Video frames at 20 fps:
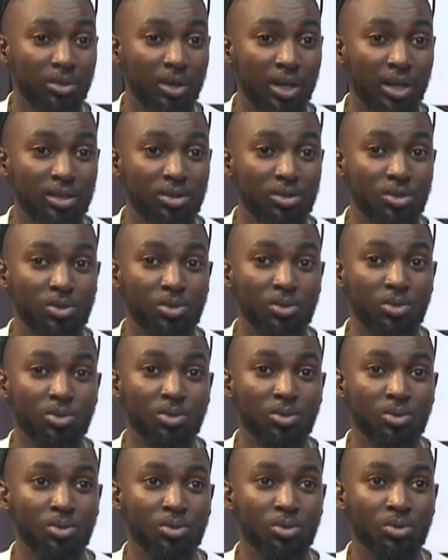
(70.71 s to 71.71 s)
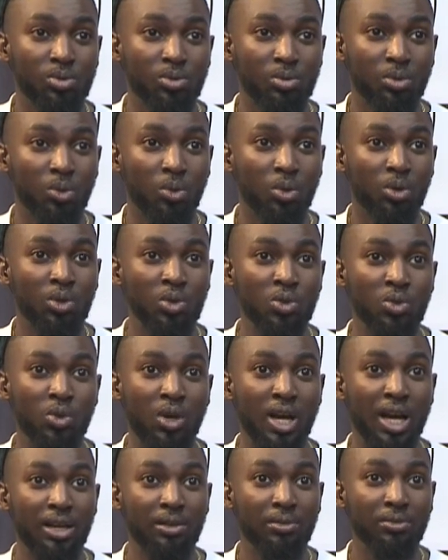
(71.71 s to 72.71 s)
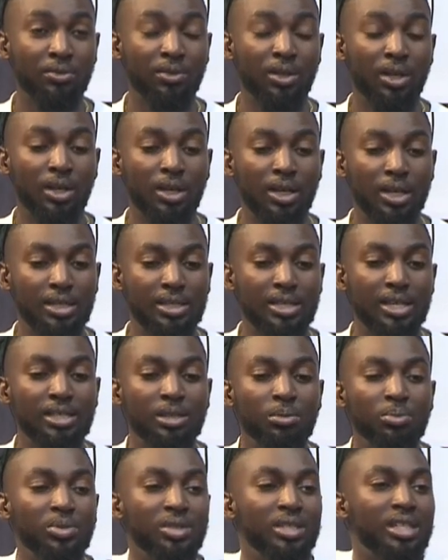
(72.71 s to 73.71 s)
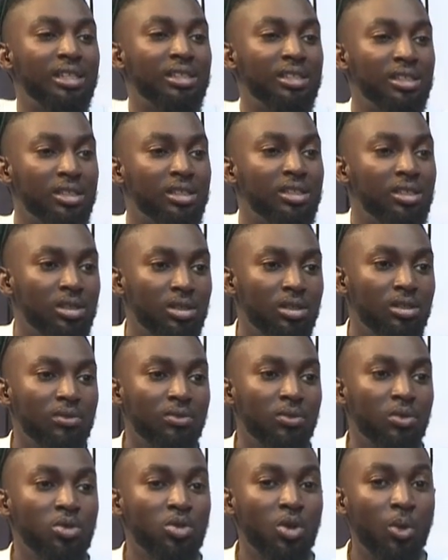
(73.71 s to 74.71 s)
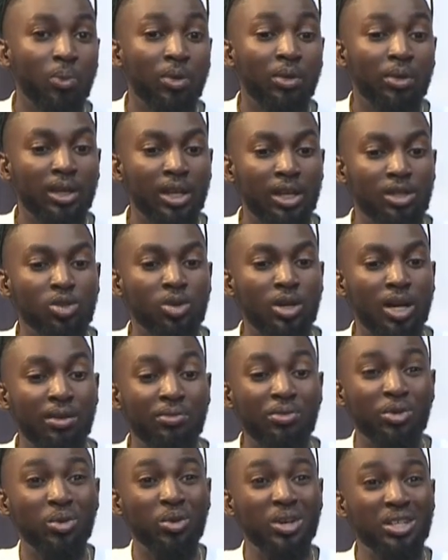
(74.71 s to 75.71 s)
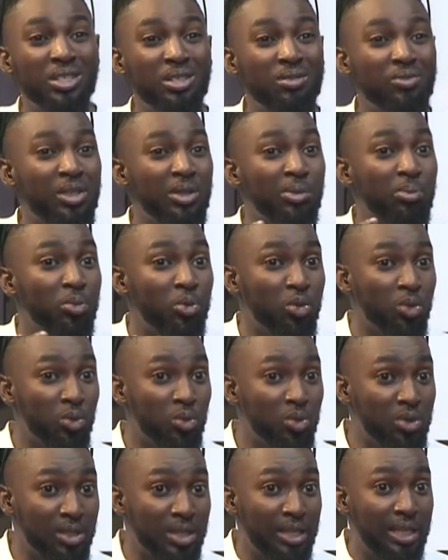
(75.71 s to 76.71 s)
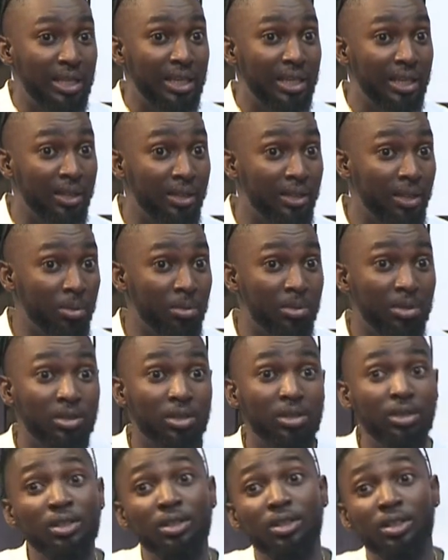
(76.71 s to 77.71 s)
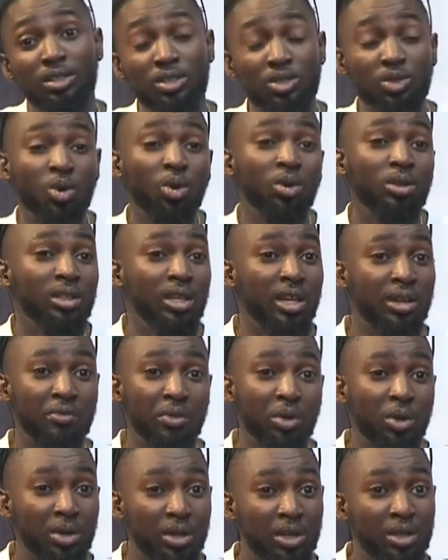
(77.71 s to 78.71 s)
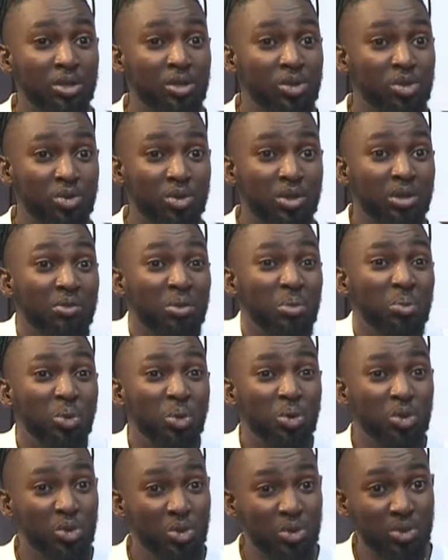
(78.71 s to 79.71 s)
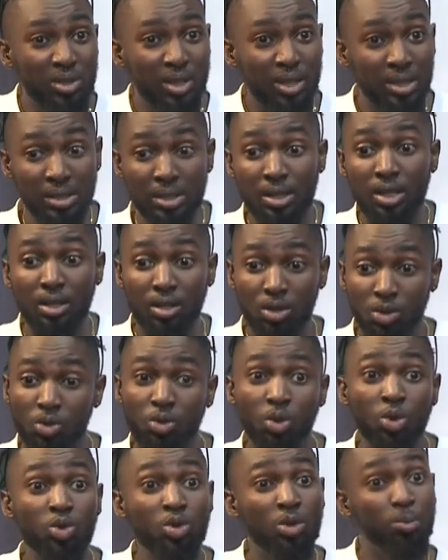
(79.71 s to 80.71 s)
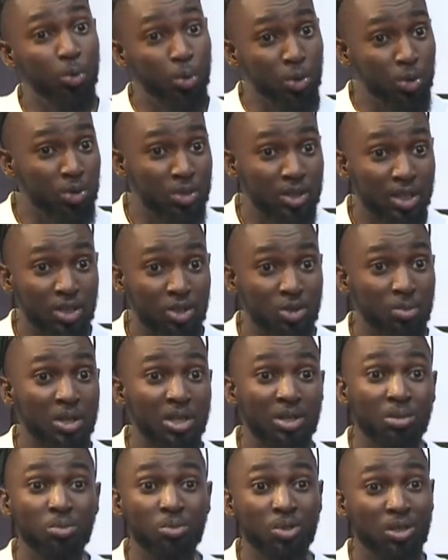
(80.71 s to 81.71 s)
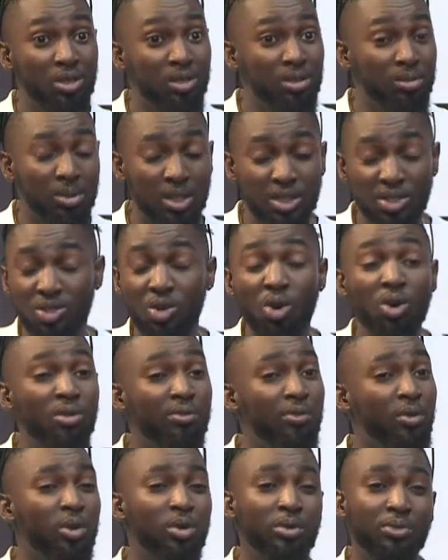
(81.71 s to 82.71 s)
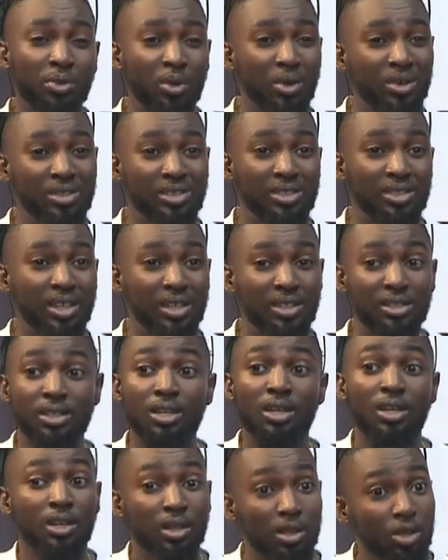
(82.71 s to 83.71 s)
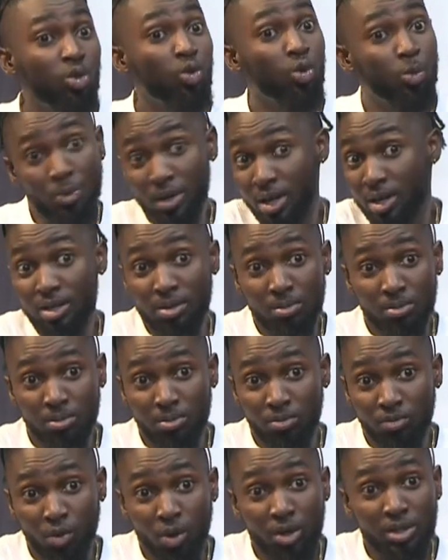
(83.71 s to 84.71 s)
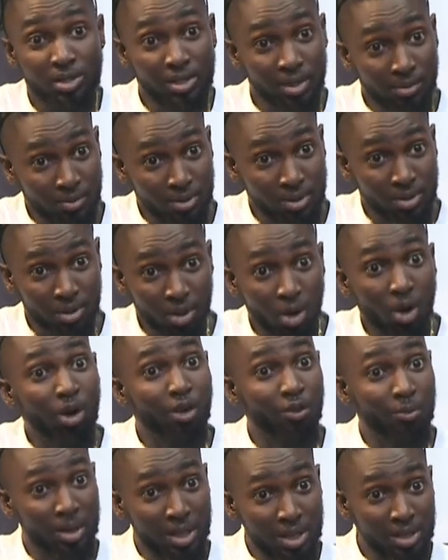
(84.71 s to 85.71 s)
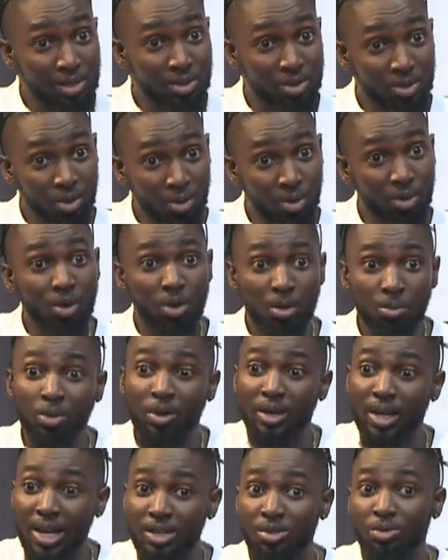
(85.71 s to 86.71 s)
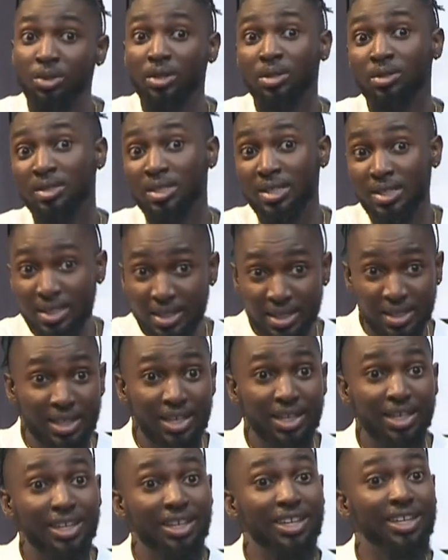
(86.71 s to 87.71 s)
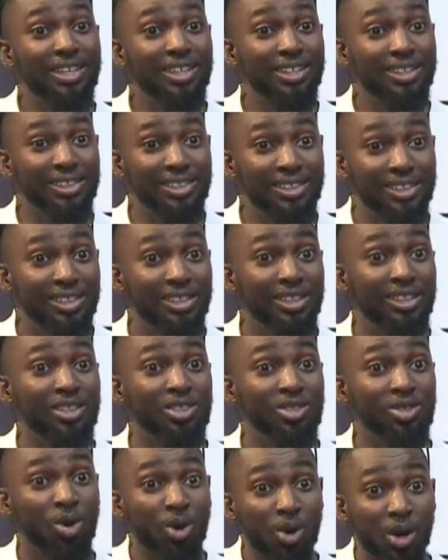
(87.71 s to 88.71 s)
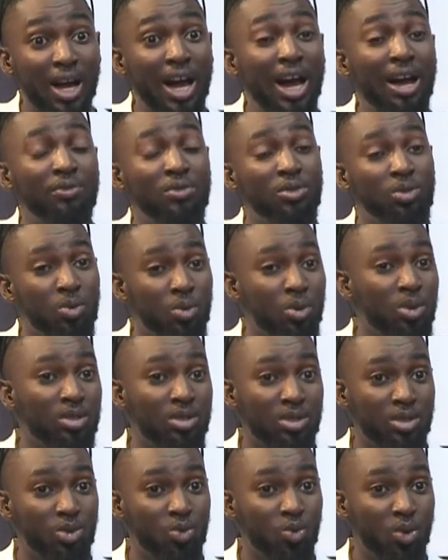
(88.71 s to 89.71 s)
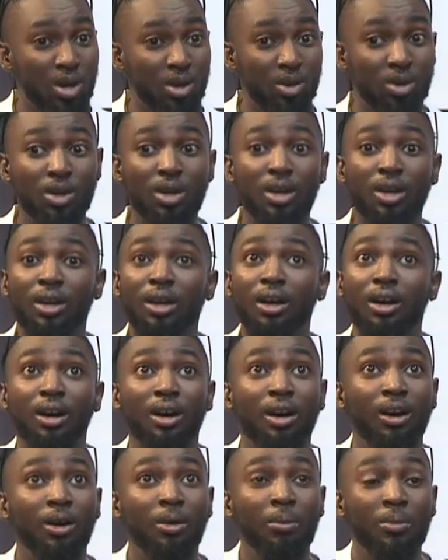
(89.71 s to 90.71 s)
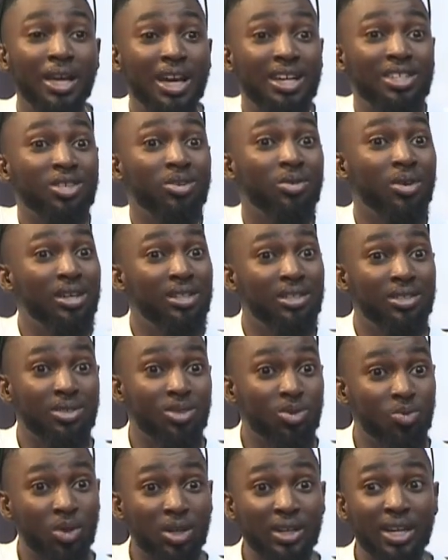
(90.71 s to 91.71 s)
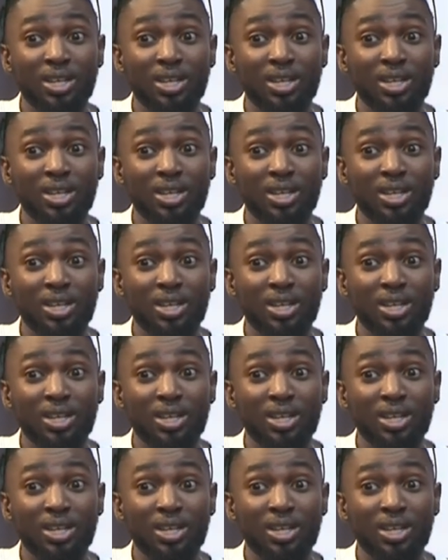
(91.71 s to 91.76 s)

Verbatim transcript: right, to want to have a certain percentage for something that you have creative input in. I mean, it's done in every other industry, even producers. Yeah. You go to a producer to make a, a, a song for you, for of instance. Course. You will pay him for a service of making the song, but he has royalties in the song afterwards as well. Um, he has credits as well.